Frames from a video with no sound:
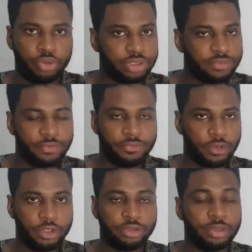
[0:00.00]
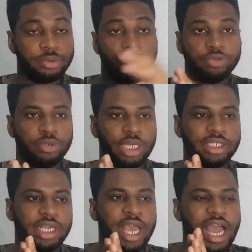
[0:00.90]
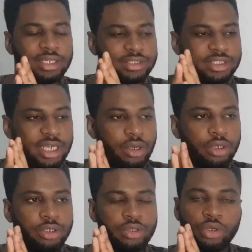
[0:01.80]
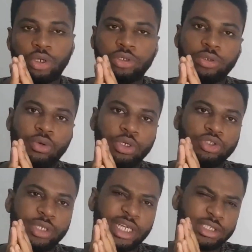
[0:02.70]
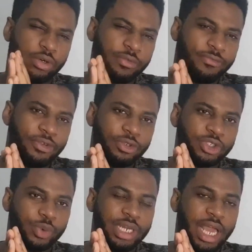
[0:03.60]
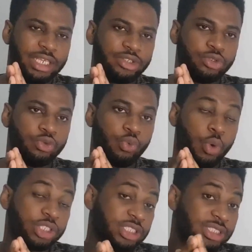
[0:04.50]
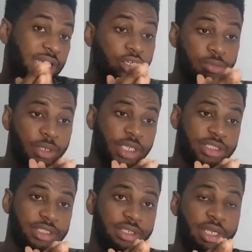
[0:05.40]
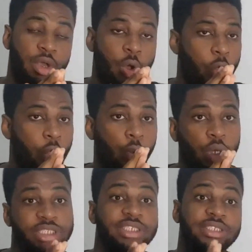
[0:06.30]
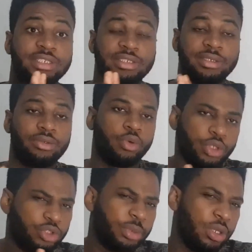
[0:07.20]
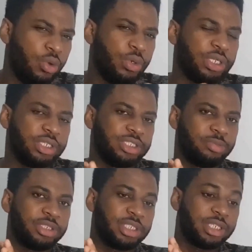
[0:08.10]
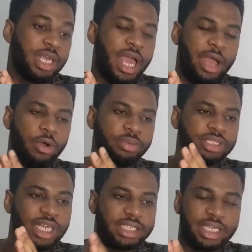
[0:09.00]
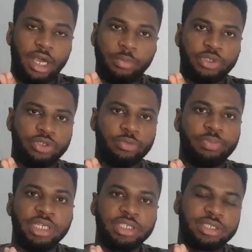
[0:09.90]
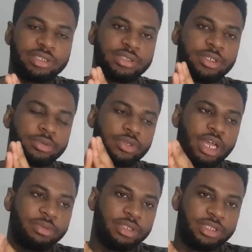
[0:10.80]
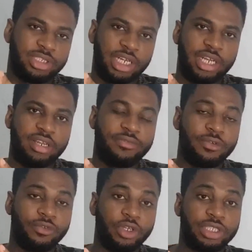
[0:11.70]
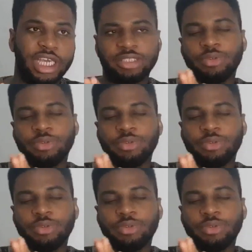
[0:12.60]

Beautiful for you to be able to do that. And second, you're not going to get confused when they ask you what is accumulating or what is going to be low in this patient. I hope this has helped you. Please subscribe to this channel if you've not.